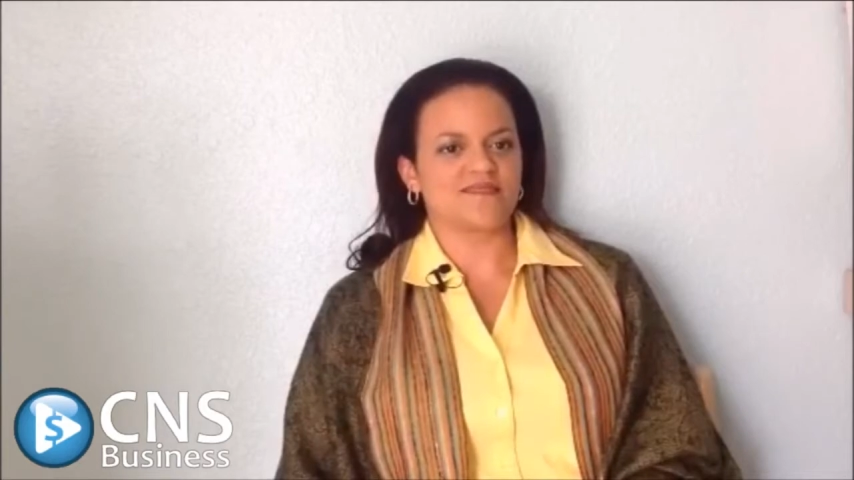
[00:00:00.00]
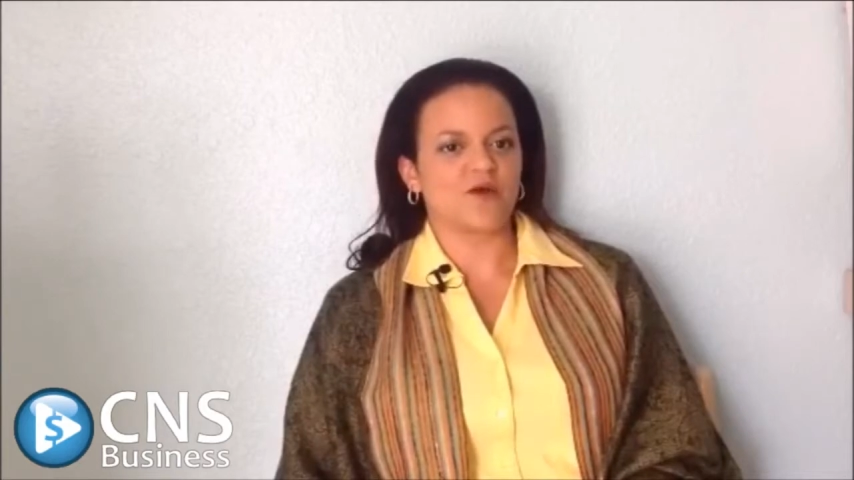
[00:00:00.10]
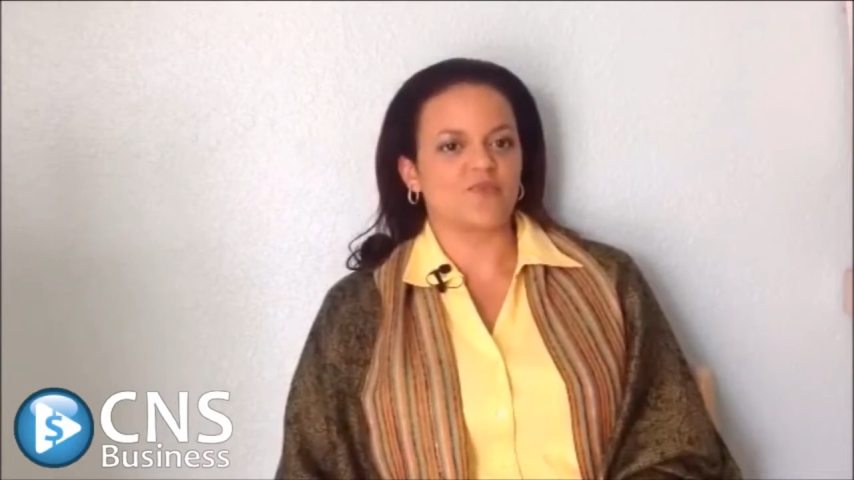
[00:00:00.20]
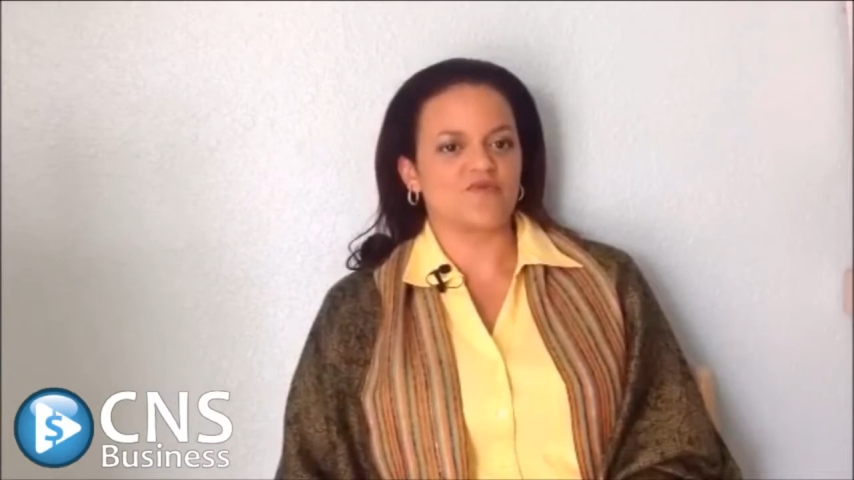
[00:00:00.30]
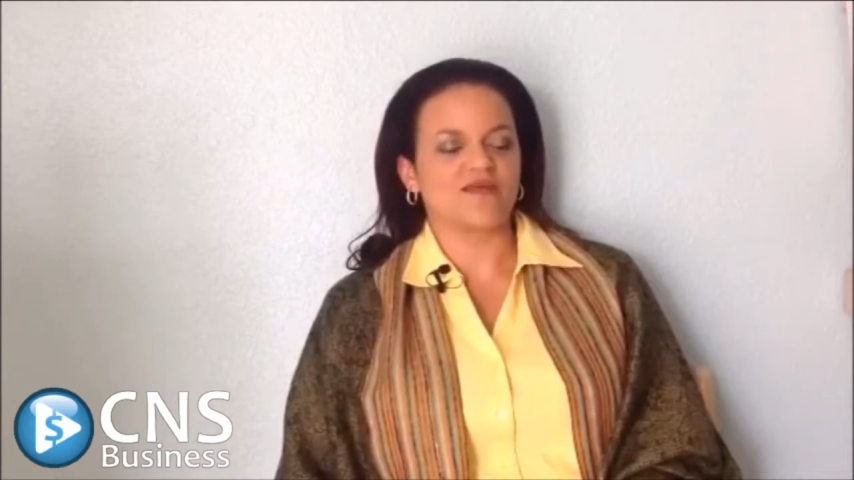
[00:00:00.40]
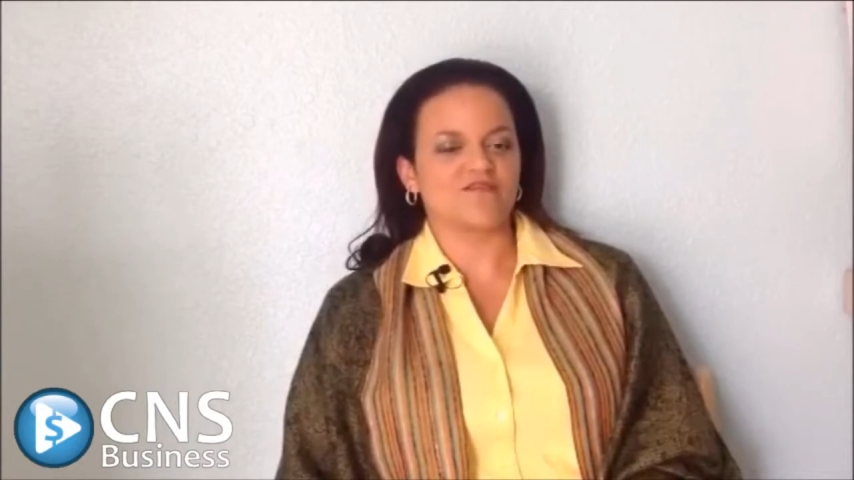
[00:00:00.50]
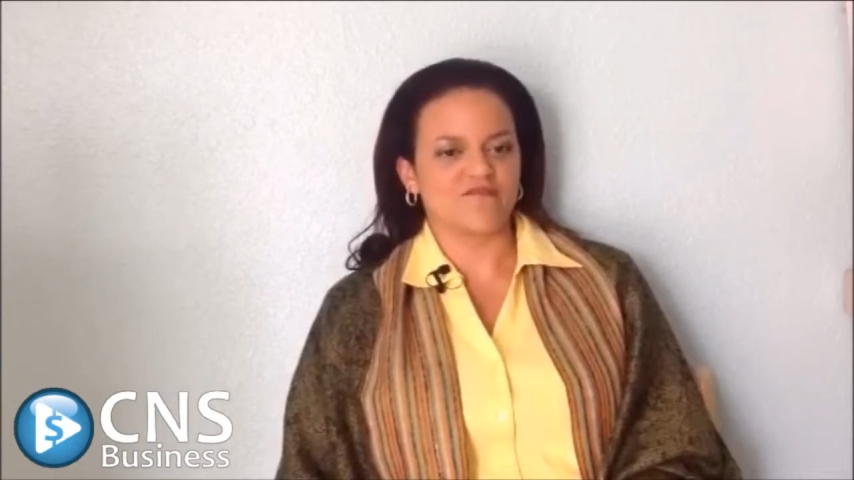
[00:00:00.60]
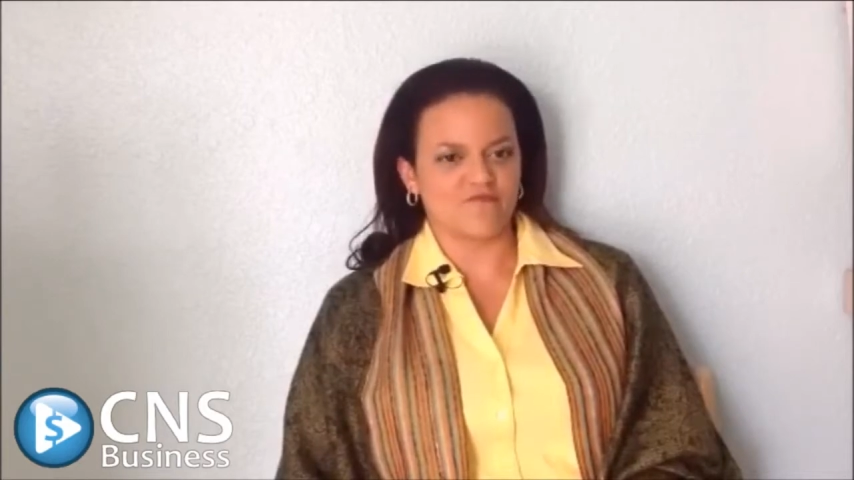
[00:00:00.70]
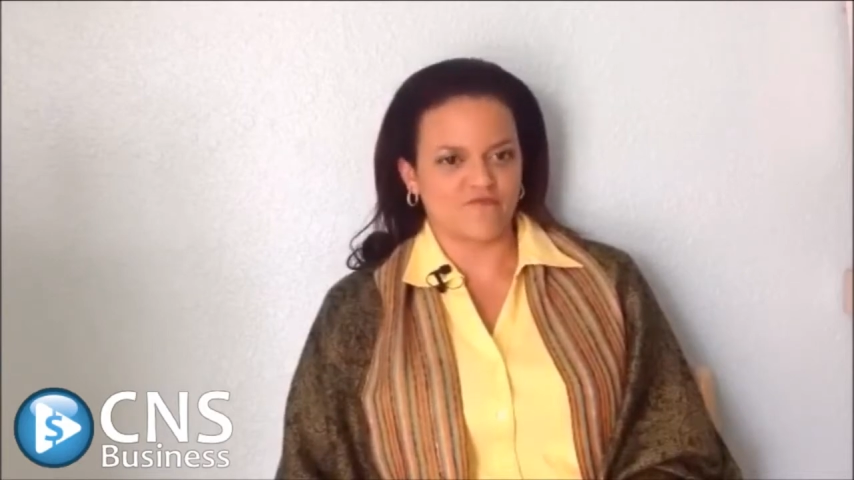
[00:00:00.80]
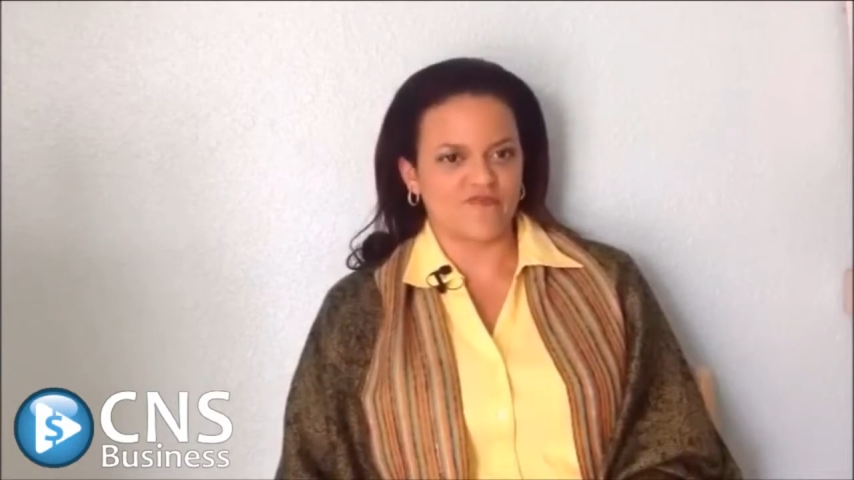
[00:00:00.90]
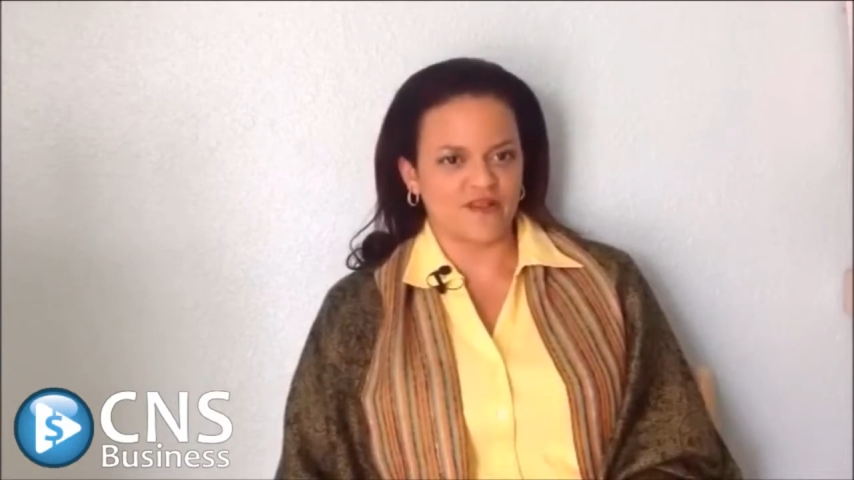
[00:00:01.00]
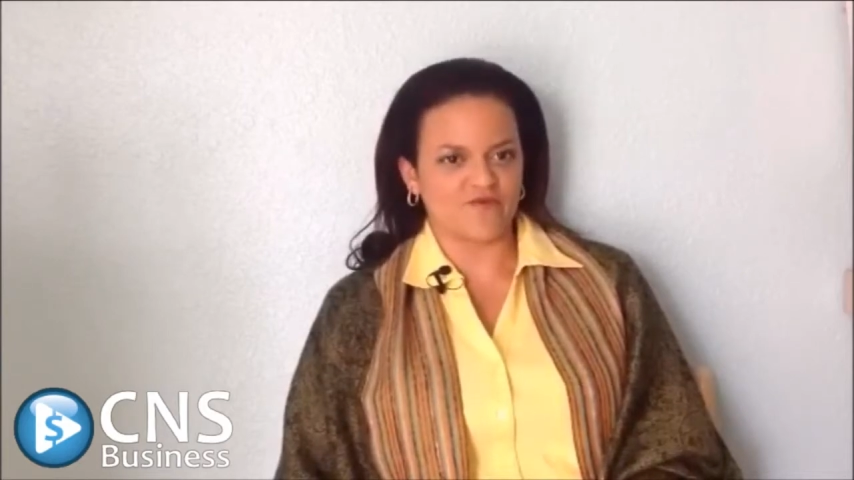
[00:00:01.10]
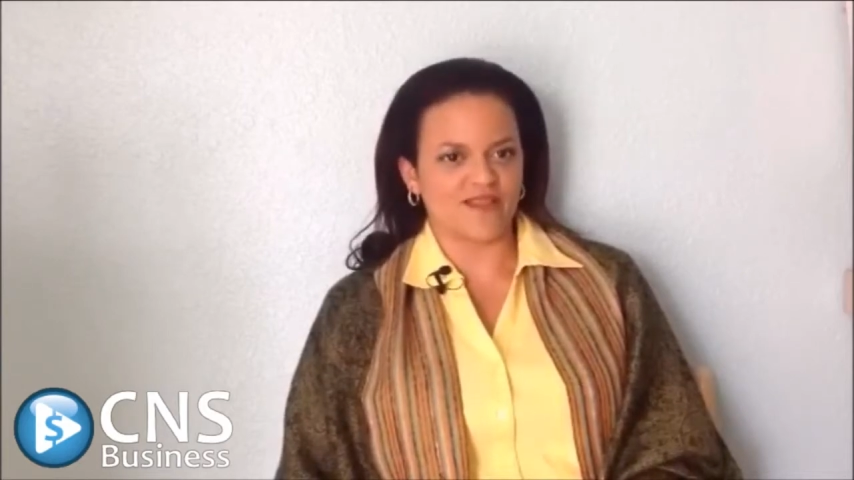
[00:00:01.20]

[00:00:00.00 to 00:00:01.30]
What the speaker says: that would be really